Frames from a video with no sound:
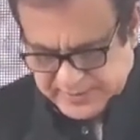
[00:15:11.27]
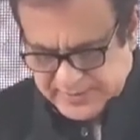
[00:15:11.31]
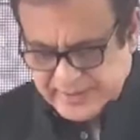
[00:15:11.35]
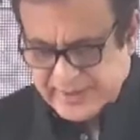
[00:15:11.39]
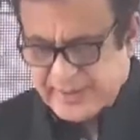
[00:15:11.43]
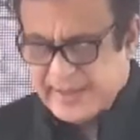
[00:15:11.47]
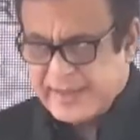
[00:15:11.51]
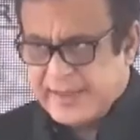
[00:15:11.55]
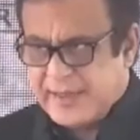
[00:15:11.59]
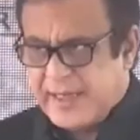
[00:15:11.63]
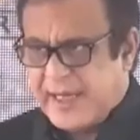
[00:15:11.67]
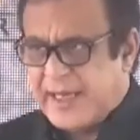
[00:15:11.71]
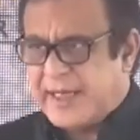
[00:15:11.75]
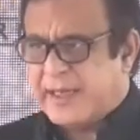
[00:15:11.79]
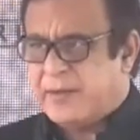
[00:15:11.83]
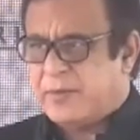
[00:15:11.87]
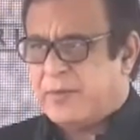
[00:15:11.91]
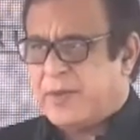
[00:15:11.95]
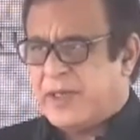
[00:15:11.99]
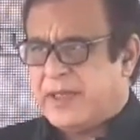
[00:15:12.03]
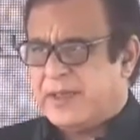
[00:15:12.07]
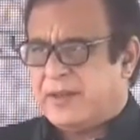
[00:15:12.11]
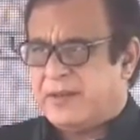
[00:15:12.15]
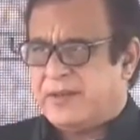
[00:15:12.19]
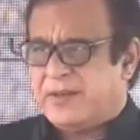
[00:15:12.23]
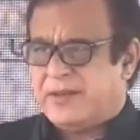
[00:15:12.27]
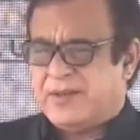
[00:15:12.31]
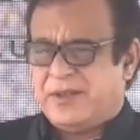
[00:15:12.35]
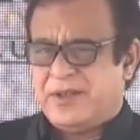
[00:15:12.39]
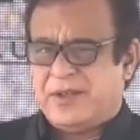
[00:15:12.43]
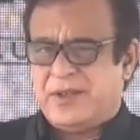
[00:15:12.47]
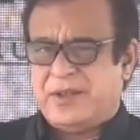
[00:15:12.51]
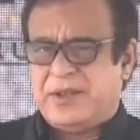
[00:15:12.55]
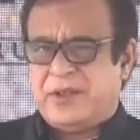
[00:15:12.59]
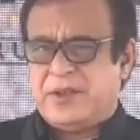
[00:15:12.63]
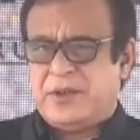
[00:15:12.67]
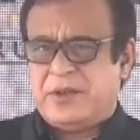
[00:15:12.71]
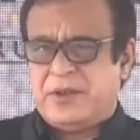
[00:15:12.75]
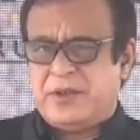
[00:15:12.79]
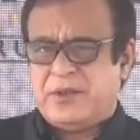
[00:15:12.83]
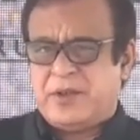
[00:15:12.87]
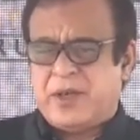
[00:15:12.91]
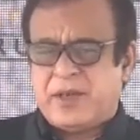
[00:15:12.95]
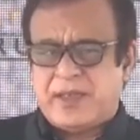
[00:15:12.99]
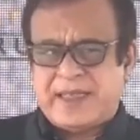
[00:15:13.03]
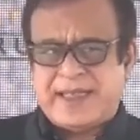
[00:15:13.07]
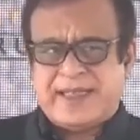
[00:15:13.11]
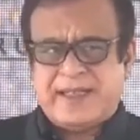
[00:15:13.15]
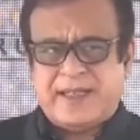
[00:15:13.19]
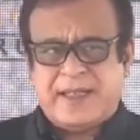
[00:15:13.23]
in line with
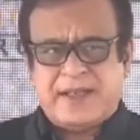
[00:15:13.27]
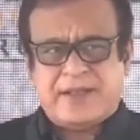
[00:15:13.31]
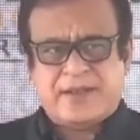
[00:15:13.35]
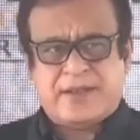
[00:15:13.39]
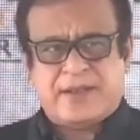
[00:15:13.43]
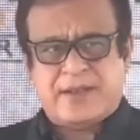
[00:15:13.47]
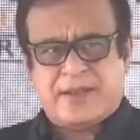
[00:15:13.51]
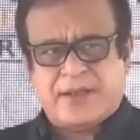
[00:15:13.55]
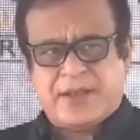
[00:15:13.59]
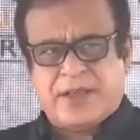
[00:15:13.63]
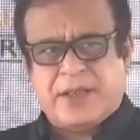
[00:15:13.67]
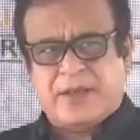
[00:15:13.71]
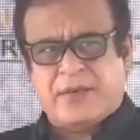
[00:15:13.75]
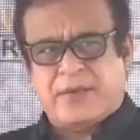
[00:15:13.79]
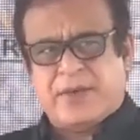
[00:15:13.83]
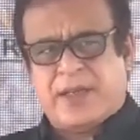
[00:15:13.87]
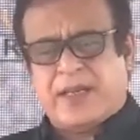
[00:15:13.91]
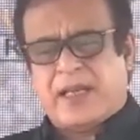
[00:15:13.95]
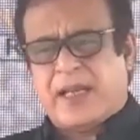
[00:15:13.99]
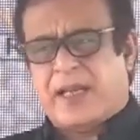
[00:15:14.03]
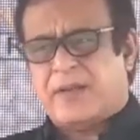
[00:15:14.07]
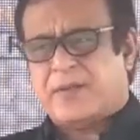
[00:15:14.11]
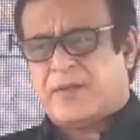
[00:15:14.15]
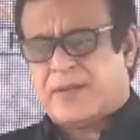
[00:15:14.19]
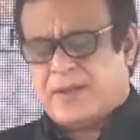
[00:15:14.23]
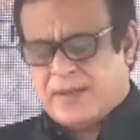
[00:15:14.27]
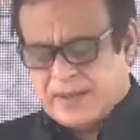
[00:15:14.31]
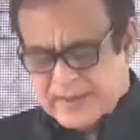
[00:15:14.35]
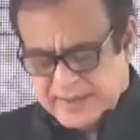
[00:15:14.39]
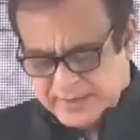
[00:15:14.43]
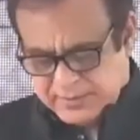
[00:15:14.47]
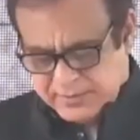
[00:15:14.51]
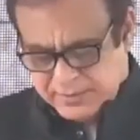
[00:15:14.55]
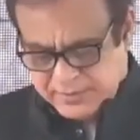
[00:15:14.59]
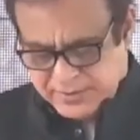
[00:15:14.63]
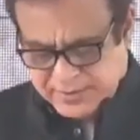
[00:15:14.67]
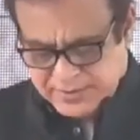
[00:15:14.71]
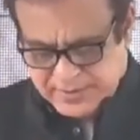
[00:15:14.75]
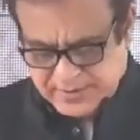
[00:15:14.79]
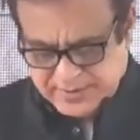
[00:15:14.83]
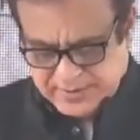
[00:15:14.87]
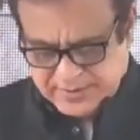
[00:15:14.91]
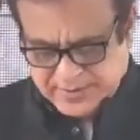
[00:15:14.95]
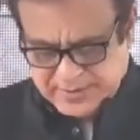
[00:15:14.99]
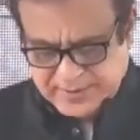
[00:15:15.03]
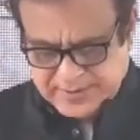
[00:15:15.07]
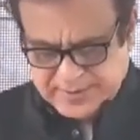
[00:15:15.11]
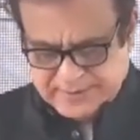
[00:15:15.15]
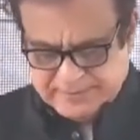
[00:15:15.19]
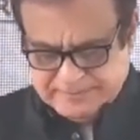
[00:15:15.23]
United Nations Security Council
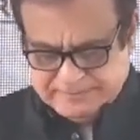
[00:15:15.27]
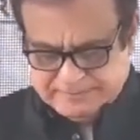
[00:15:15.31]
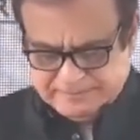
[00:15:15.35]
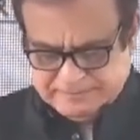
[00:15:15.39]
resolutions.